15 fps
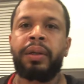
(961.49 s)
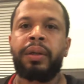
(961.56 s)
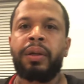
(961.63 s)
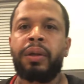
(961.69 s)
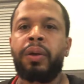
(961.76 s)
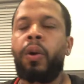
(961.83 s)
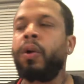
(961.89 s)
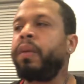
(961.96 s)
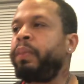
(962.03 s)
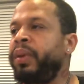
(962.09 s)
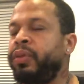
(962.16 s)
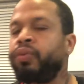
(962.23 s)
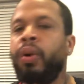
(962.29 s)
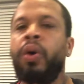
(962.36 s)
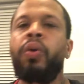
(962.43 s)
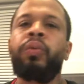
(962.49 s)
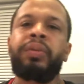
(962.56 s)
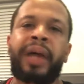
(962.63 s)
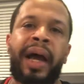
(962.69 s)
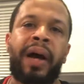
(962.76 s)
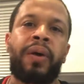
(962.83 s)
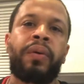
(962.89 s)
You're going to be thrown
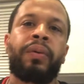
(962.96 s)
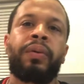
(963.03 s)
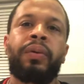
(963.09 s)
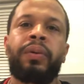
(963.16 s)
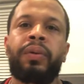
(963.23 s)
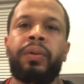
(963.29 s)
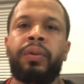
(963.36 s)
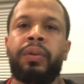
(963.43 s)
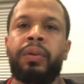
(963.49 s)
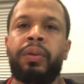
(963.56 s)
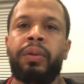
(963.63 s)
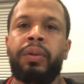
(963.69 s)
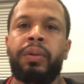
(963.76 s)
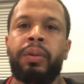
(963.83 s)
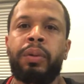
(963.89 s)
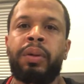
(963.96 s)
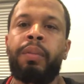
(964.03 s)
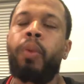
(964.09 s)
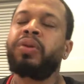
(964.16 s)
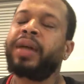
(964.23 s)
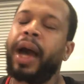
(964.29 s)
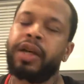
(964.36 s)
down. The
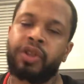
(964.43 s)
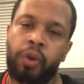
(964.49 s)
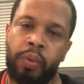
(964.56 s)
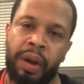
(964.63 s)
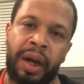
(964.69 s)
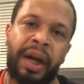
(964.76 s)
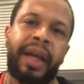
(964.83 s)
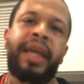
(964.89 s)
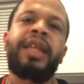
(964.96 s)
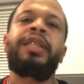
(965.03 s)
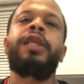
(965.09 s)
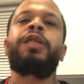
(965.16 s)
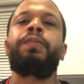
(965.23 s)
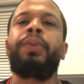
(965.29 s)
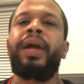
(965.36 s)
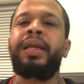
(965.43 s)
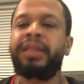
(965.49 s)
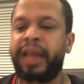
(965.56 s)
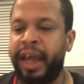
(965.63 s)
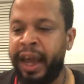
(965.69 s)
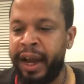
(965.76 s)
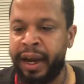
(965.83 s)
Most High is going to cleanse this place
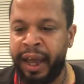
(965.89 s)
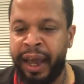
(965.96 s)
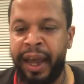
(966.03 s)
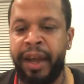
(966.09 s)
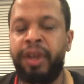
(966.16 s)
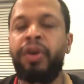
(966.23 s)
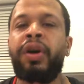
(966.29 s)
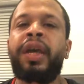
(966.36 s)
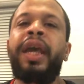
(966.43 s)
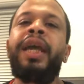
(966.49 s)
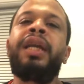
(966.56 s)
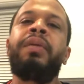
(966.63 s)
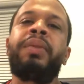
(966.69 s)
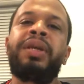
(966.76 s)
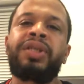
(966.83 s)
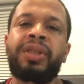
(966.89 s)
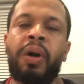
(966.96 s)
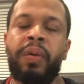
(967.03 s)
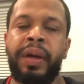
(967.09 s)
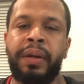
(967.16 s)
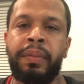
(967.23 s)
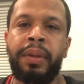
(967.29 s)
and your kingdom,
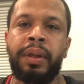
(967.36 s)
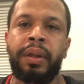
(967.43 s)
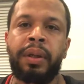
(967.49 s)
Esau, Edom.